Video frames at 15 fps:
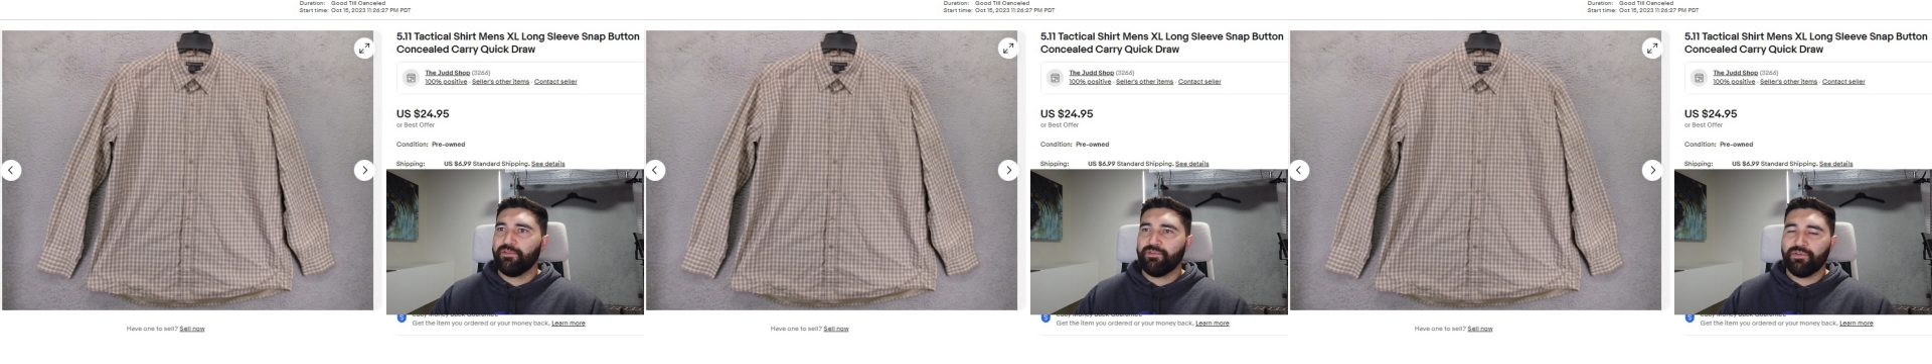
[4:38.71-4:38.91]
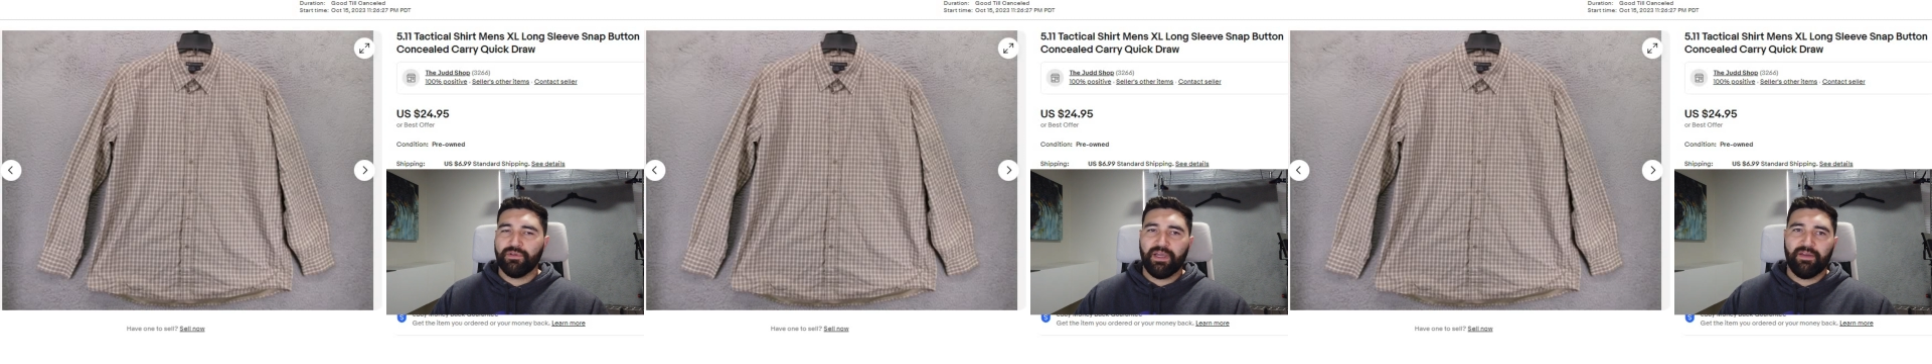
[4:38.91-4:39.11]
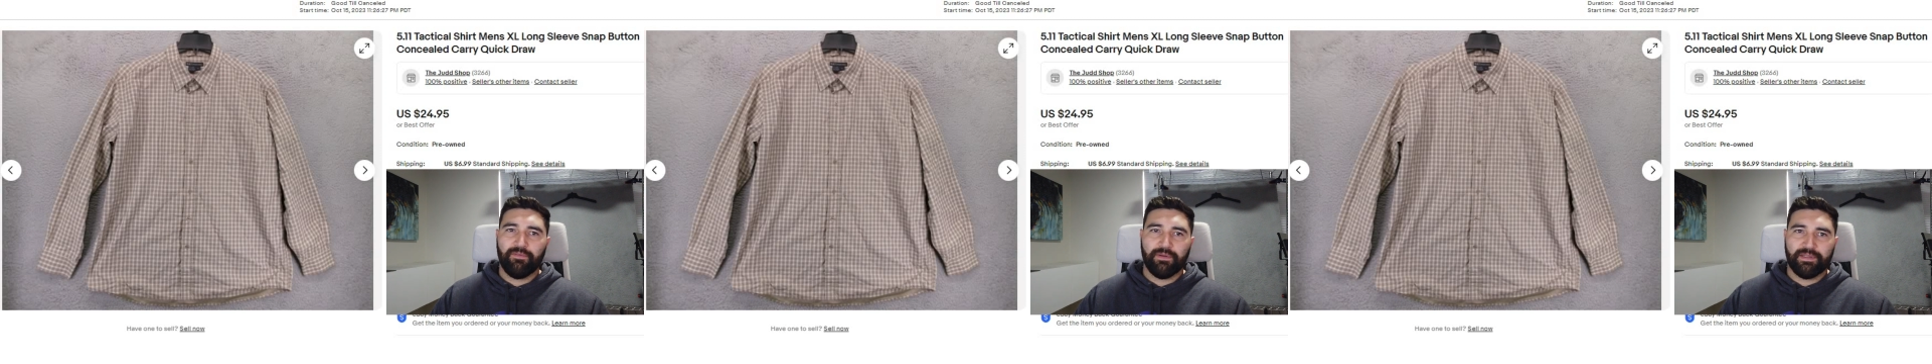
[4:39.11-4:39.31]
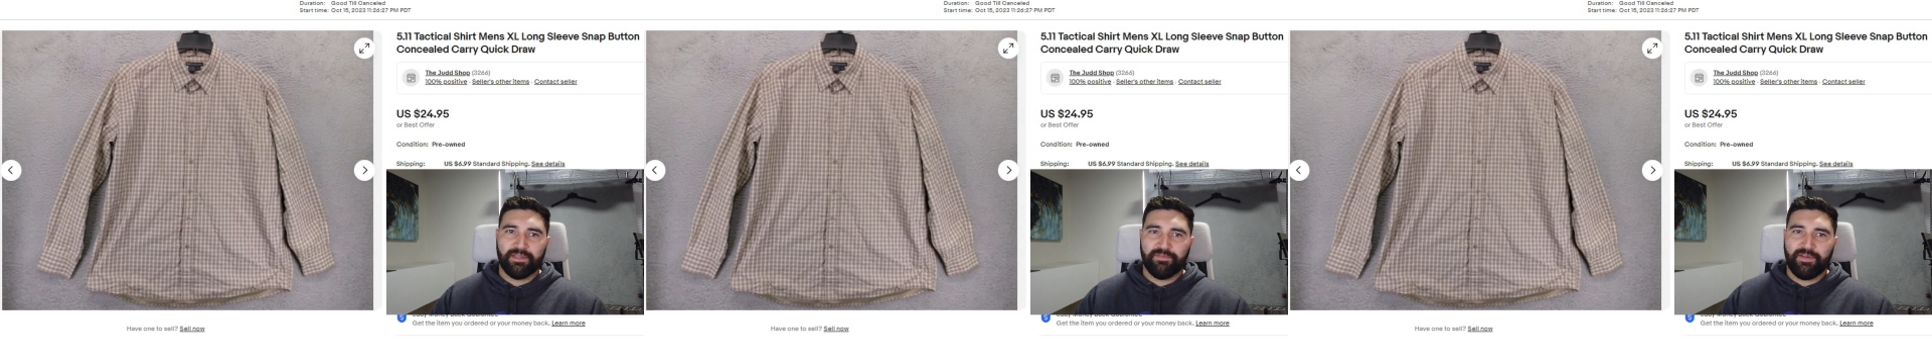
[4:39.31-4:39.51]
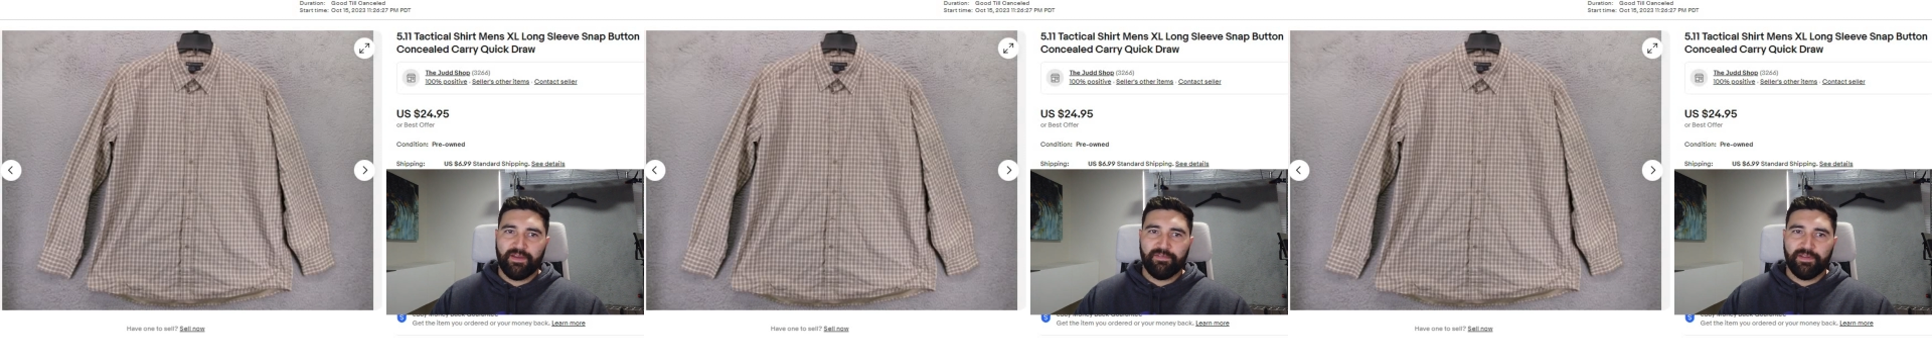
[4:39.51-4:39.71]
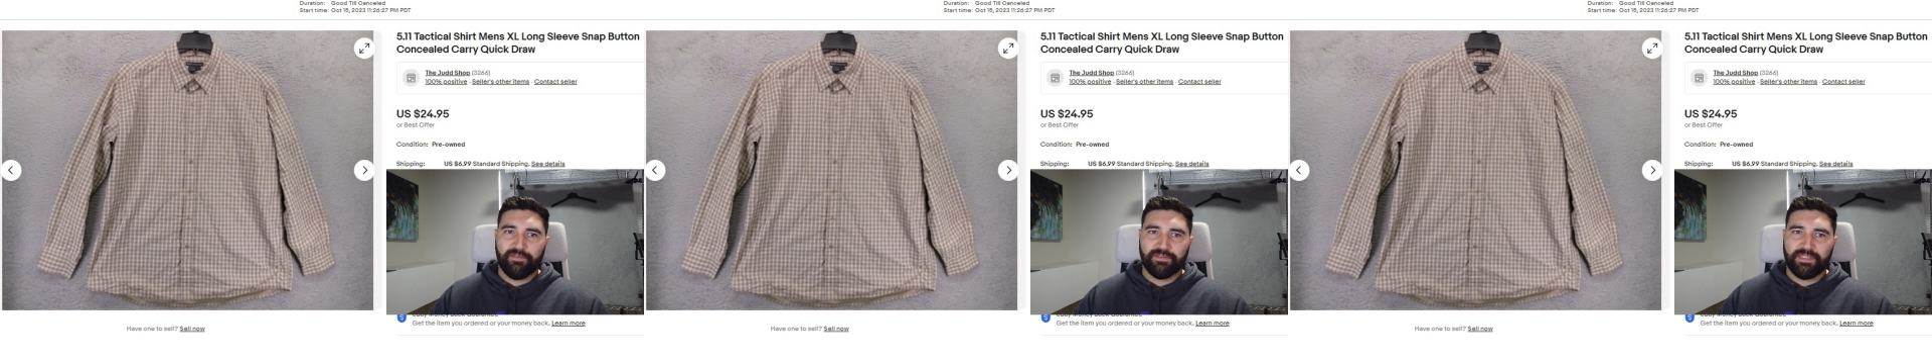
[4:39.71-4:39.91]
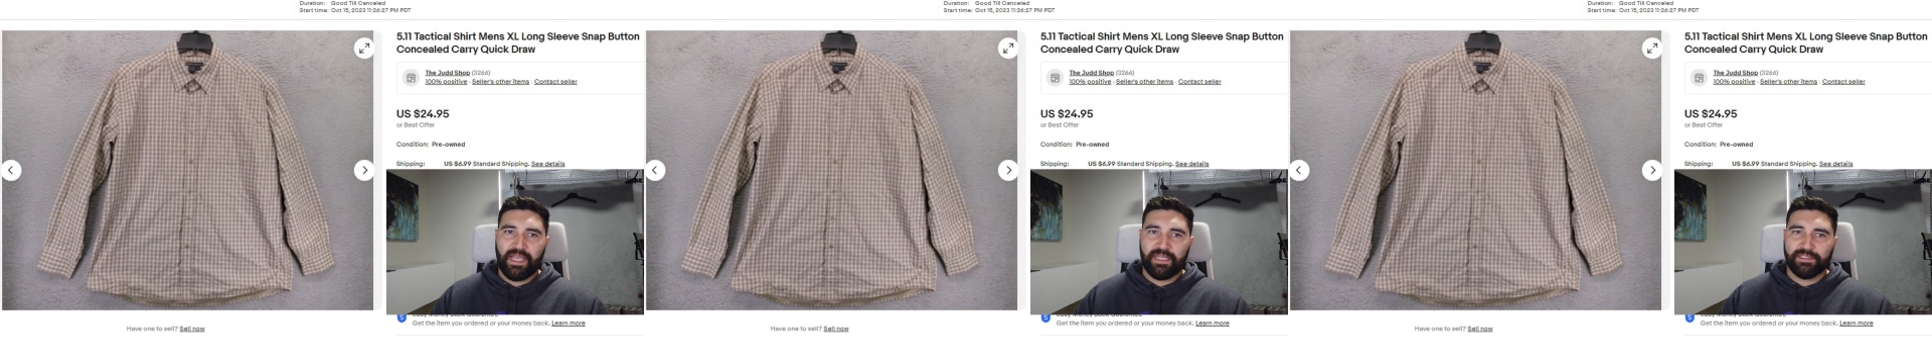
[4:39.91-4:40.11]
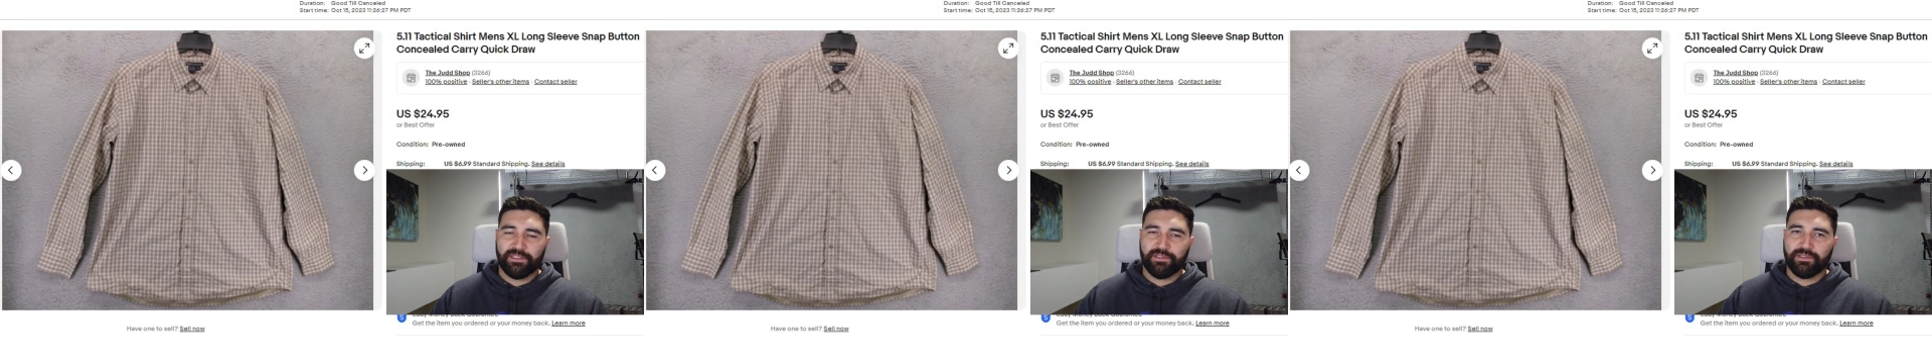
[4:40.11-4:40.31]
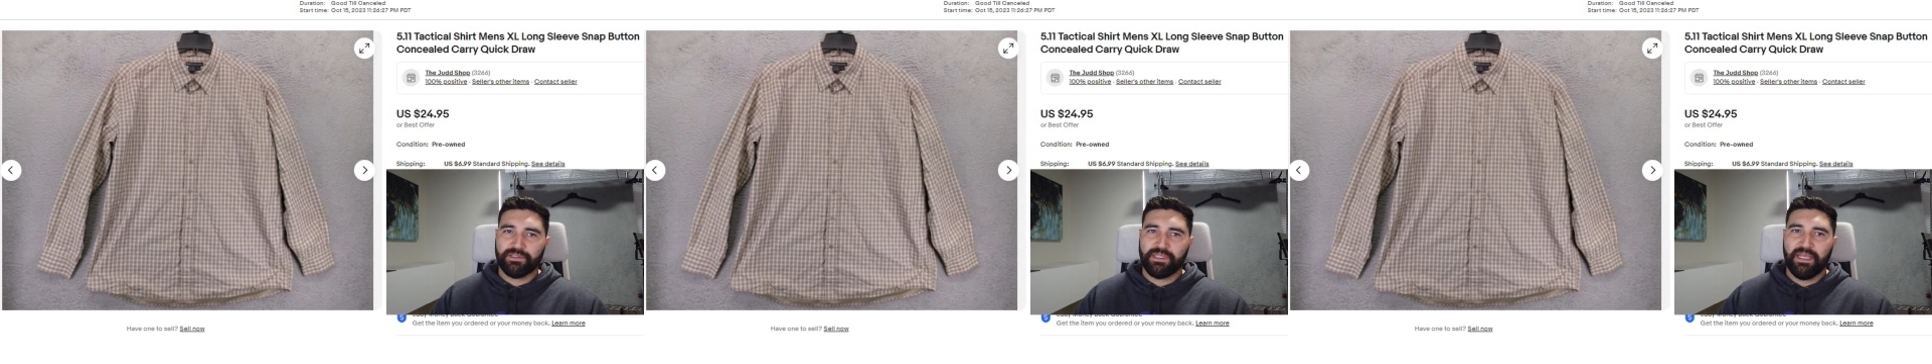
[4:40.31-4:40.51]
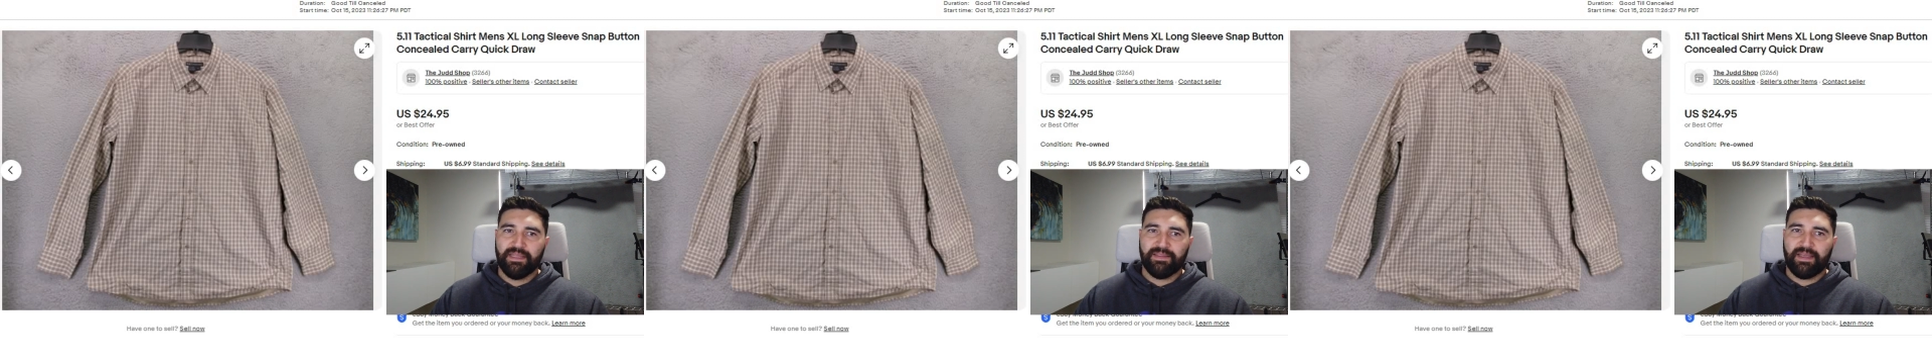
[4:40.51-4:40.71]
you do have one of the 511 tacticals